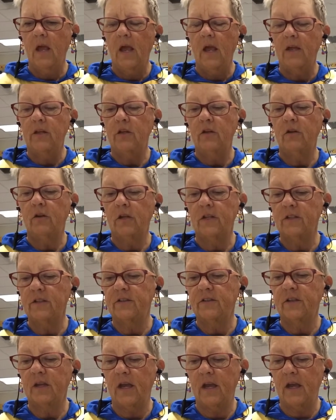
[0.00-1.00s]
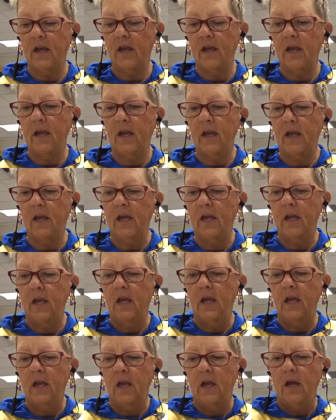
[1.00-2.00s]
And you can say,
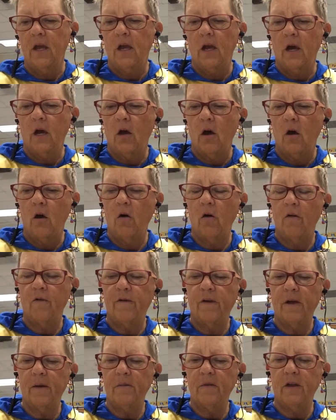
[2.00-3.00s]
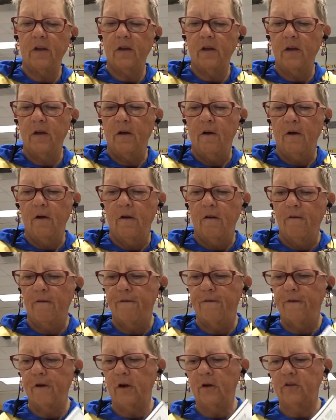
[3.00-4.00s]
oh, family,
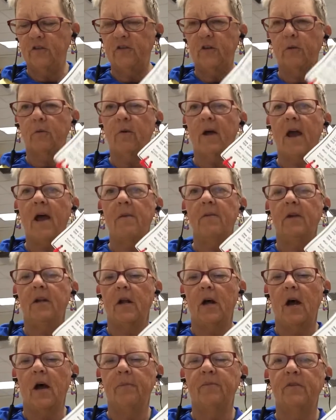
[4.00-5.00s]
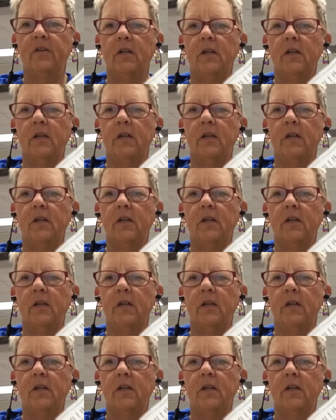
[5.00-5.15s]
first a rabbit hopped